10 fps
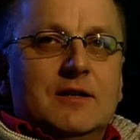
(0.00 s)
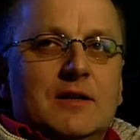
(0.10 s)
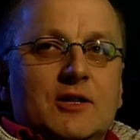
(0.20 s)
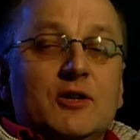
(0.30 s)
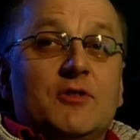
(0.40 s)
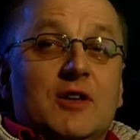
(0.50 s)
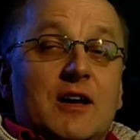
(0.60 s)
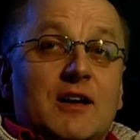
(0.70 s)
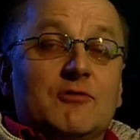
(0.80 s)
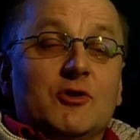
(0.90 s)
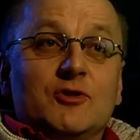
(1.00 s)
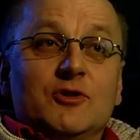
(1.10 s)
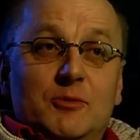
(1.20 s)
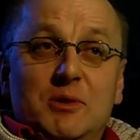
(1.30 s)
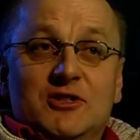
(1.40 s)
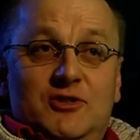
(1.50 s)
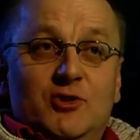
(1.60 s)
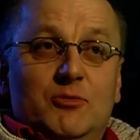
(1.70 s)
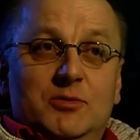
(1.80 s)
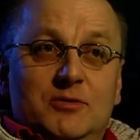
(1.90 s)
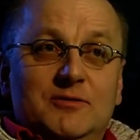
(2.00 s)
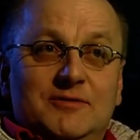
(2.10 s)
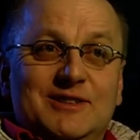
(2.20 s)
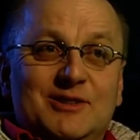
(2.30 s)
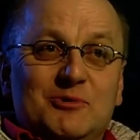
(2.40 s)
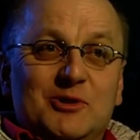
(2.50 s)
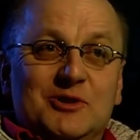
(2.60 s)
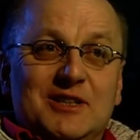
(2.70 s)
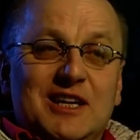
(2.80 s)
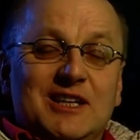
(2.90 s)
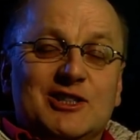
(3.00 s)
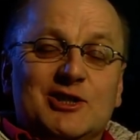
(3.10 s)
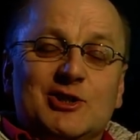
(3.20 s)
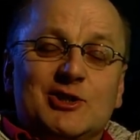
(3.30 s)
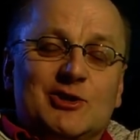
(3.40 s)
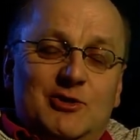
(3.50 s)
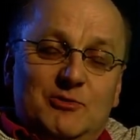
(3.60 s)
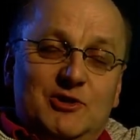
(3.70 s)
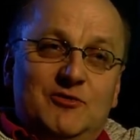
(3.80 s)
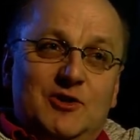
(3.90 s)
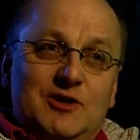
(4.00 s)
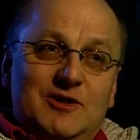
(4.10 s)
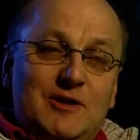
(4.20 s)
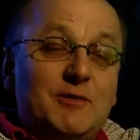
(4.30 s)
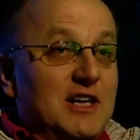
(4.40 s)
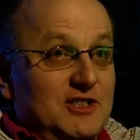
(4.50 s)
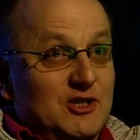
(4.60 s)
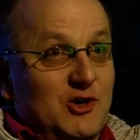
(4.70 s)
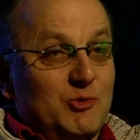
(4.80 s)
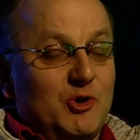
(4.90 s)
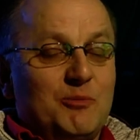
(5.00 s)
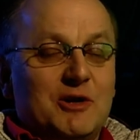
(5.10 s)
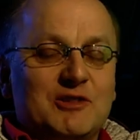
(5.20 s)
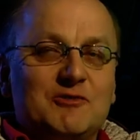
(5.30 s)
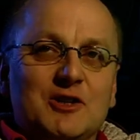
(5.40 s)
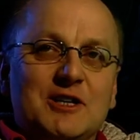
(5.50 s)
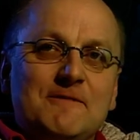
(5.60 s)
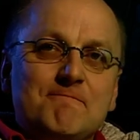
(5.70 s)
I do think I have got the best job in the world. It's so much fun. I mean, yes, it's hard work, but it's fun.